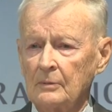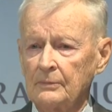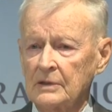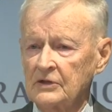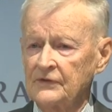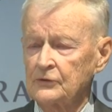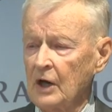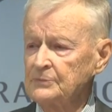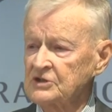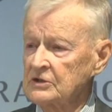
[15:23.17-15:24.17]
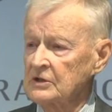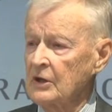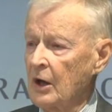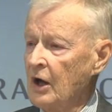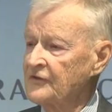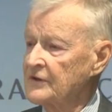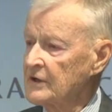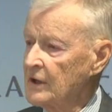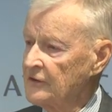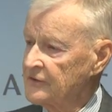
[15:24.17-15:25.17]
But if he drops it often
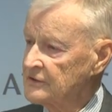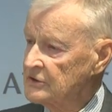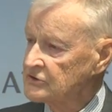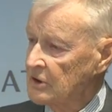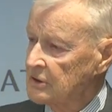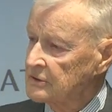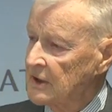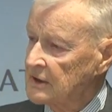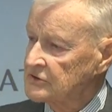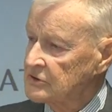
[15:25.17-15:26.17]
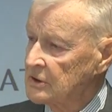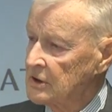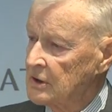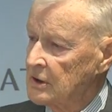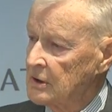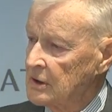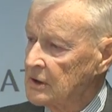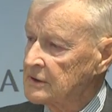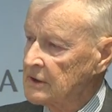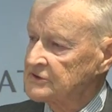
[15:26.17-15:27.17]
enough in this context,
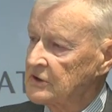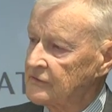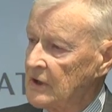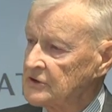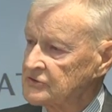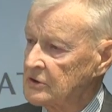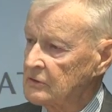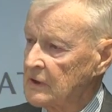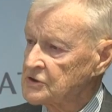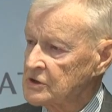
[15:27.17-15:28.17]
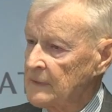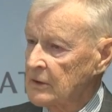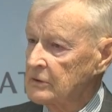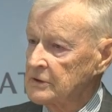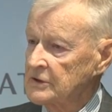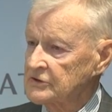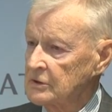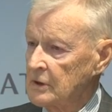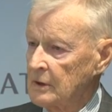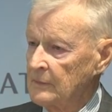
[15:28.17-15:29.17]
it does give rise to the question, my goodness,
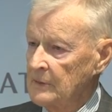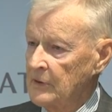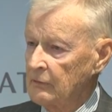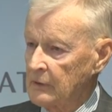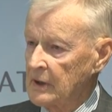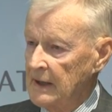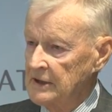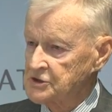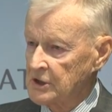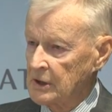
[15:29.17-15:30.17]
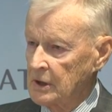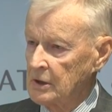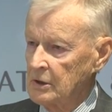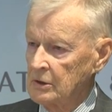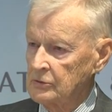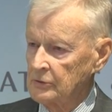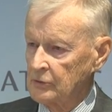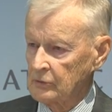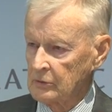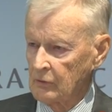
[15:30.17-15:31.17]
maybe we're edging to
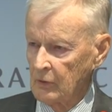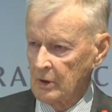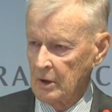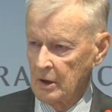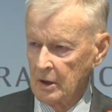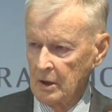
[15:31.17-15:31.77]
nuclear war.